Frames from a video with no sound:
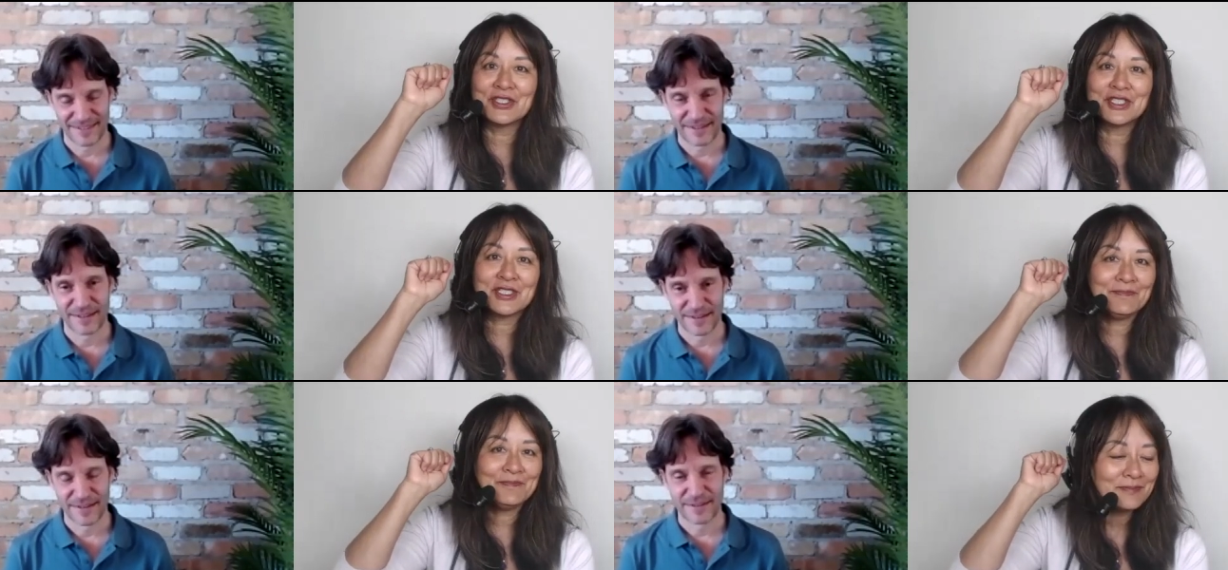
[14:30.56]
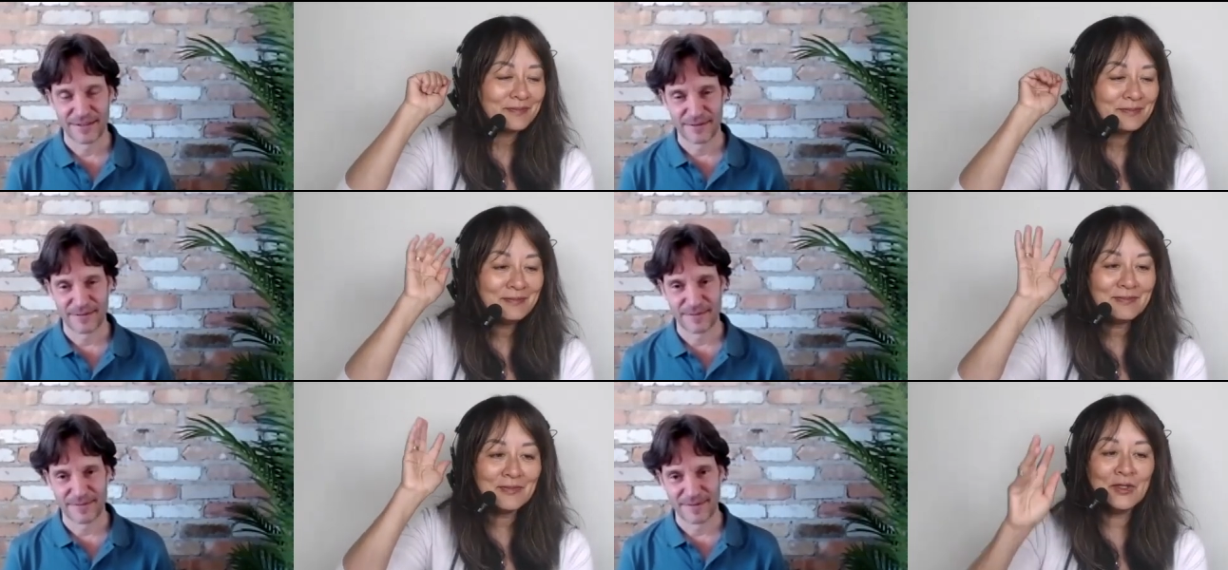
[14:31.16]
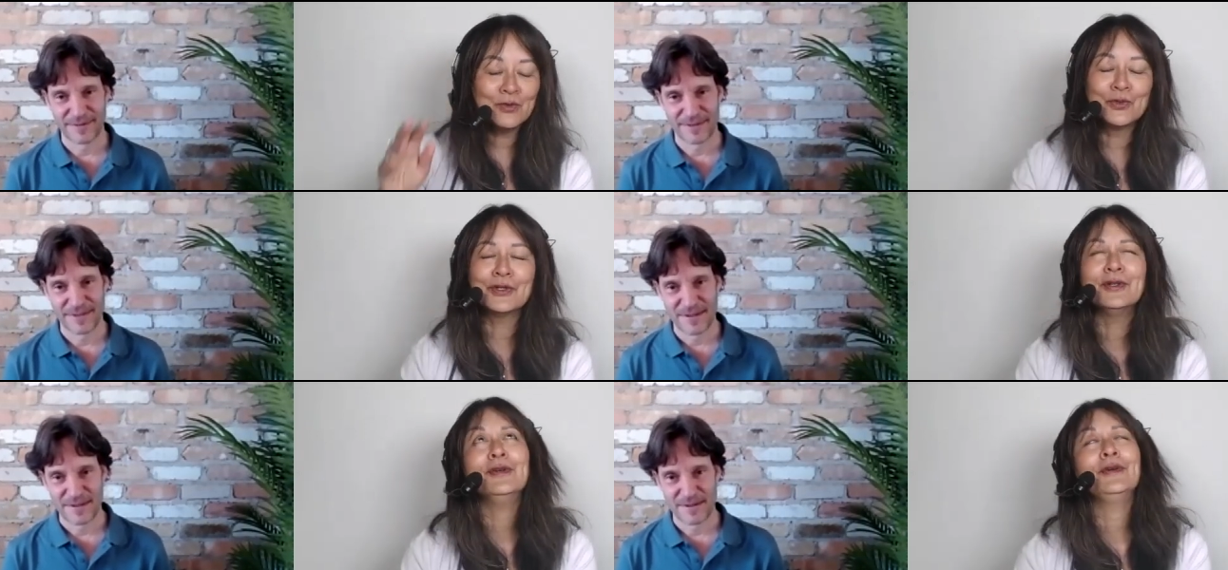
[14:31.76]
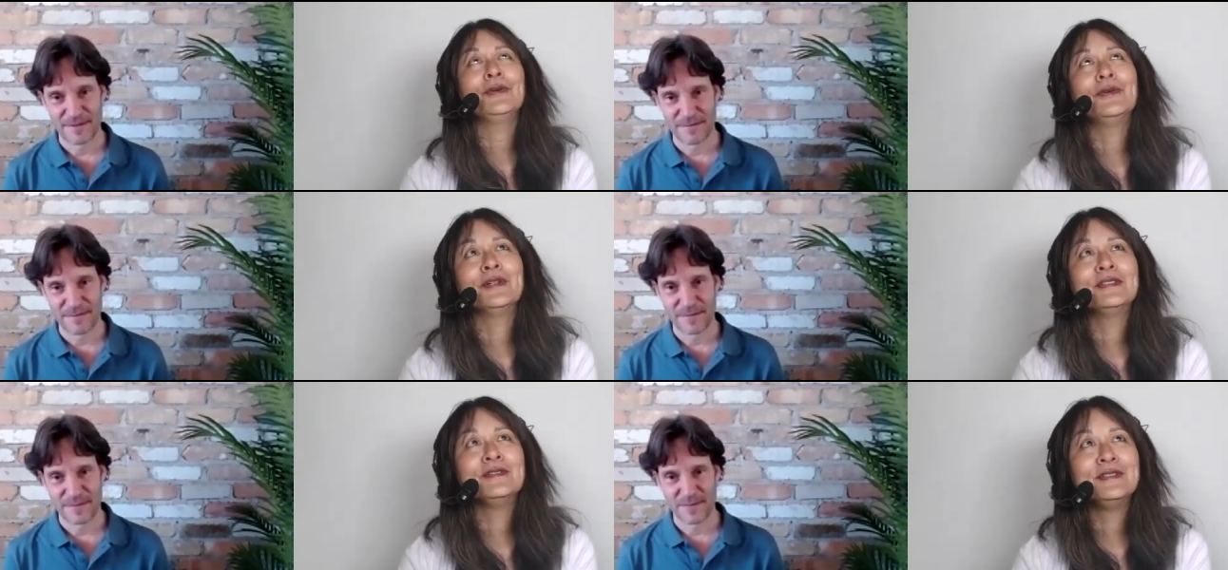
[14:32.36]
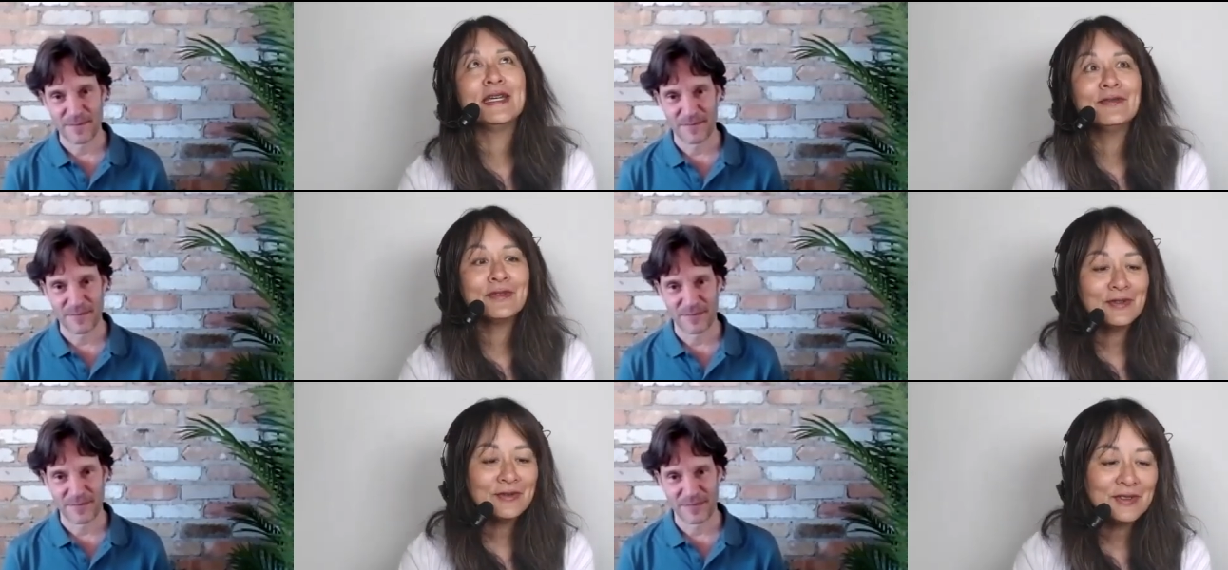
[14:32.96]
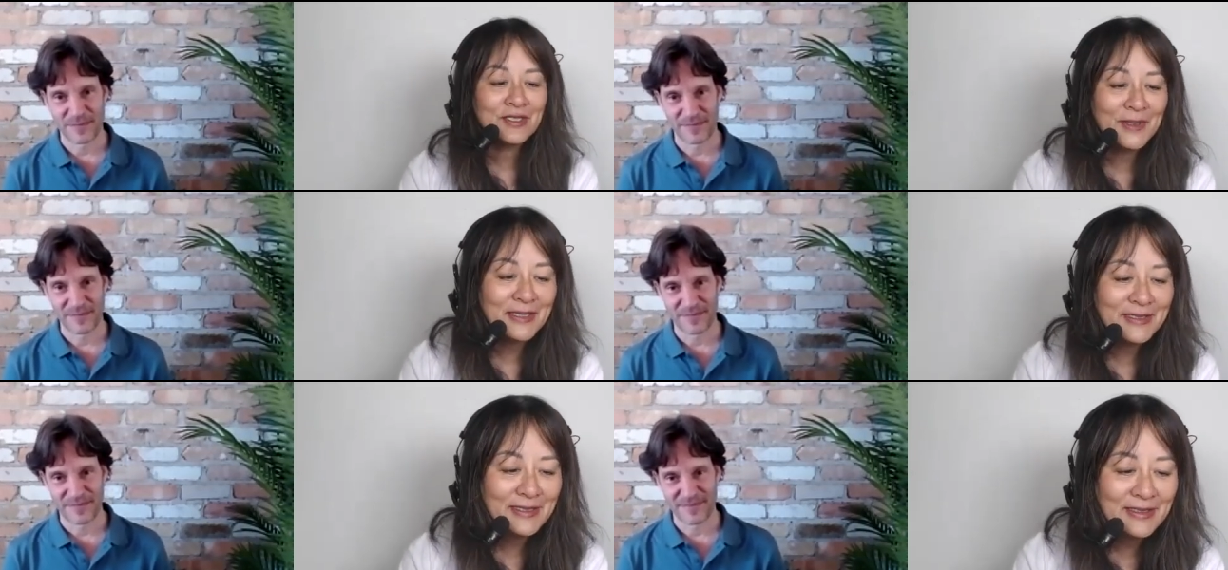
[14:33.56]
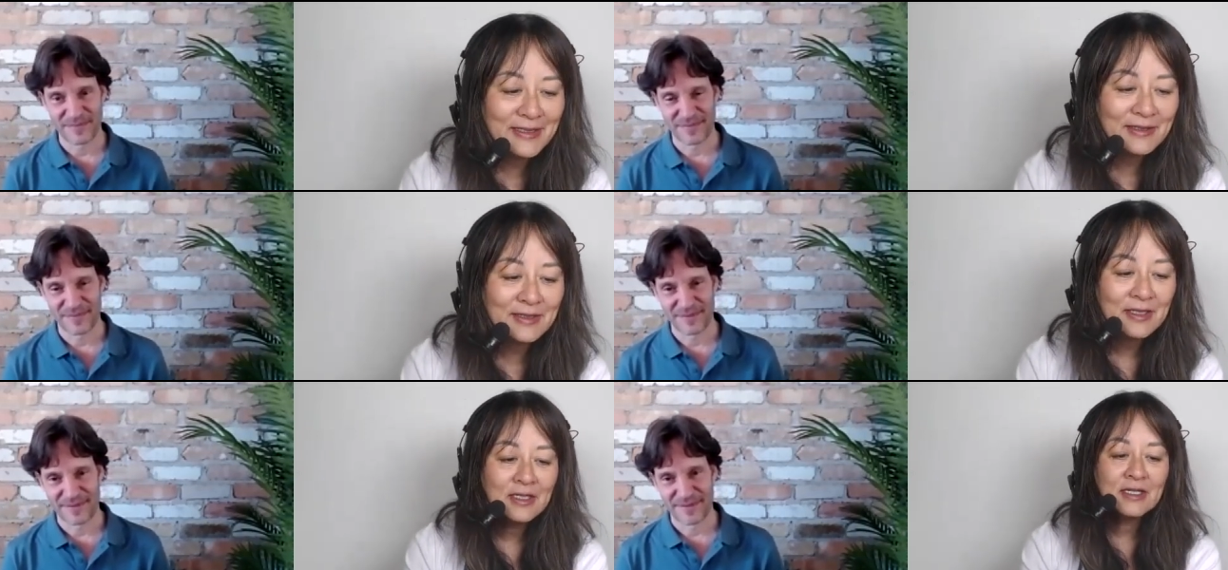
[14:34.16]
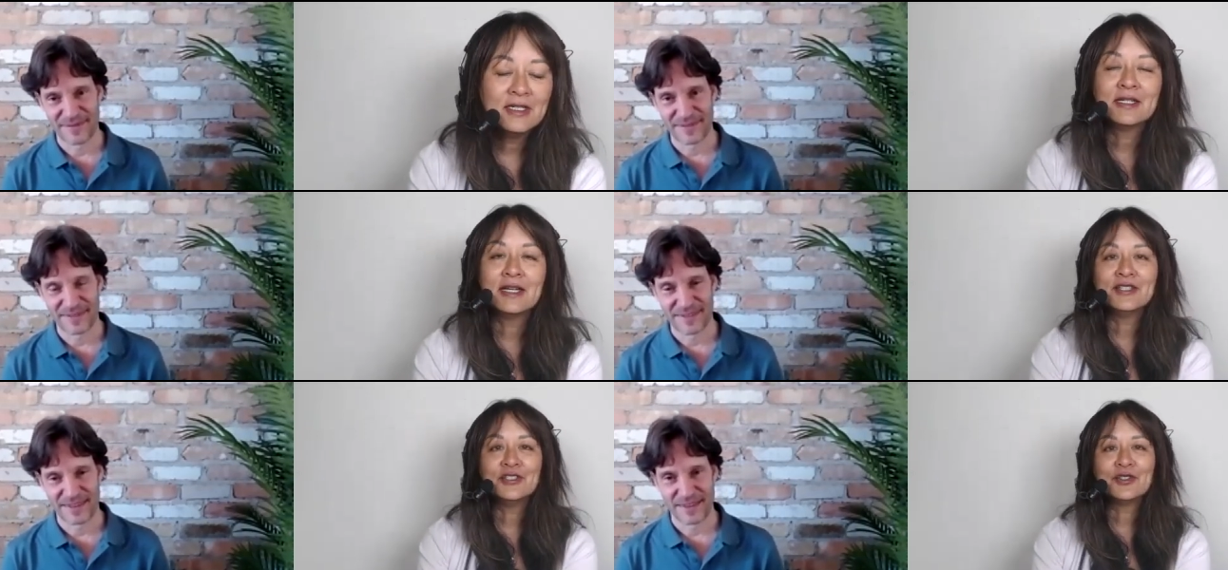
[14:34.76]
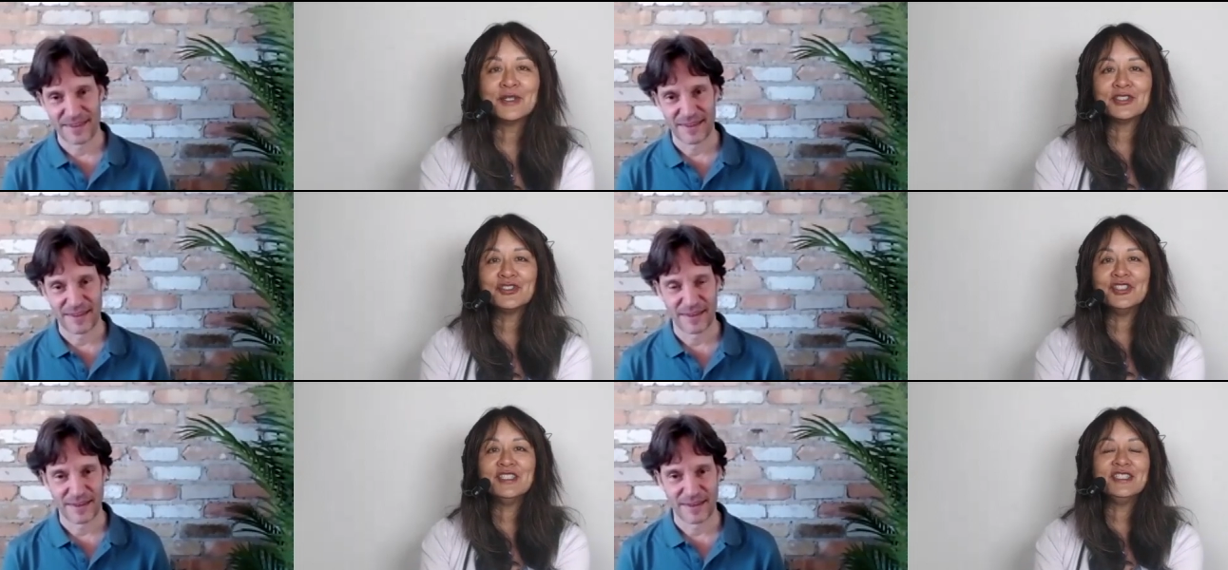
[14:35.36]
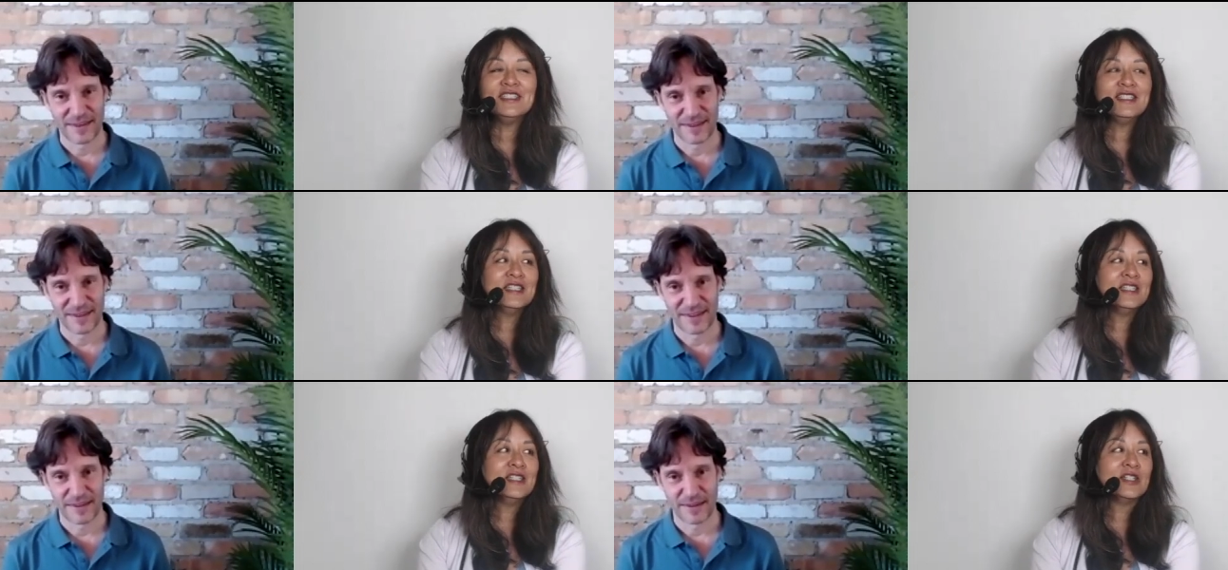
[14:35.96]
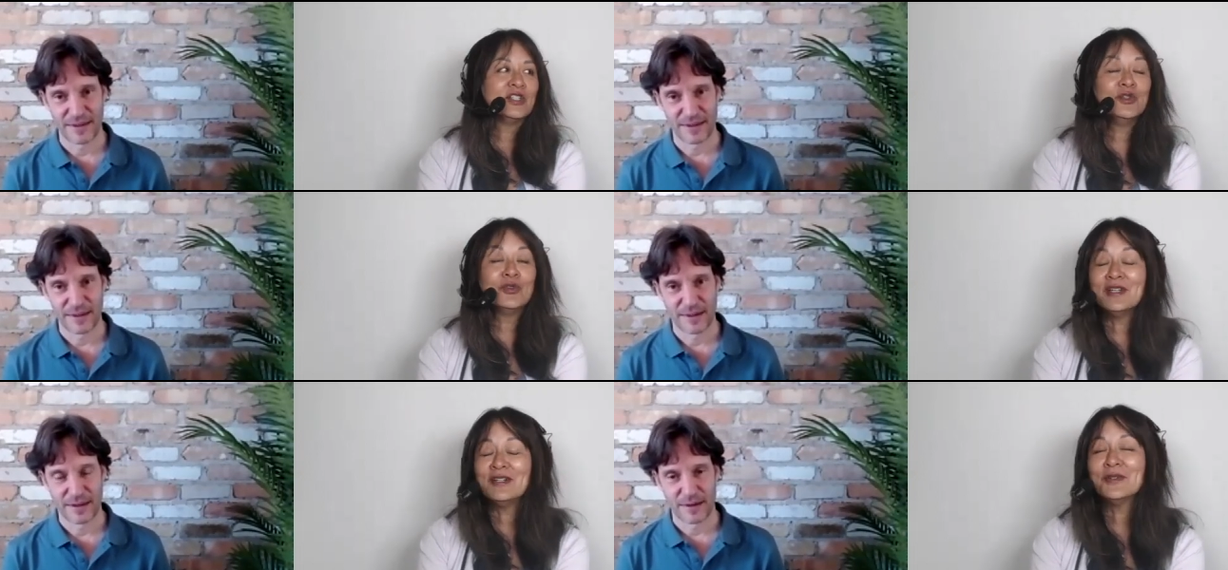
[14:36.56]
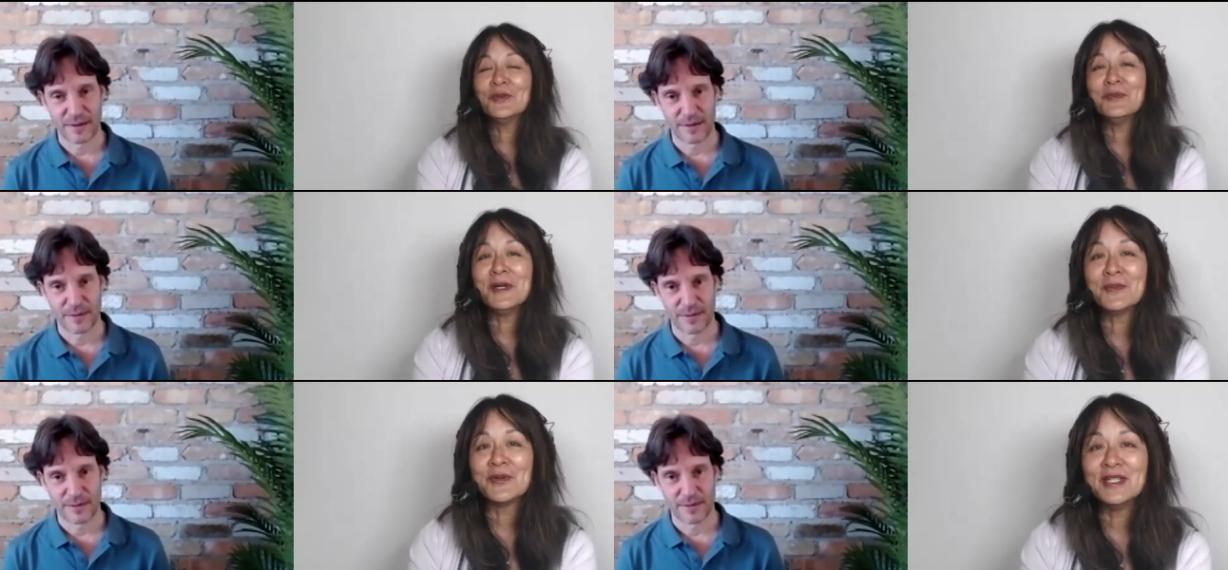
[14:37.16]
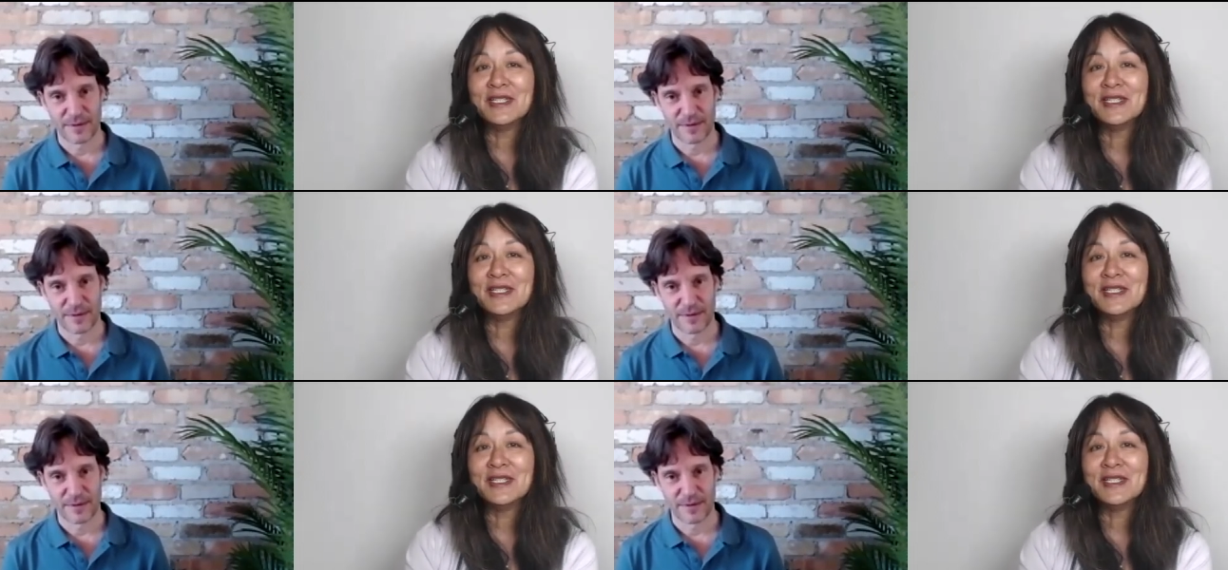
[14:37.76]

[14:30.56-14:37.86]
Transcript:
Speaker 1: Just we're going to download the spontaneous guiding direction and you're not going to remember it.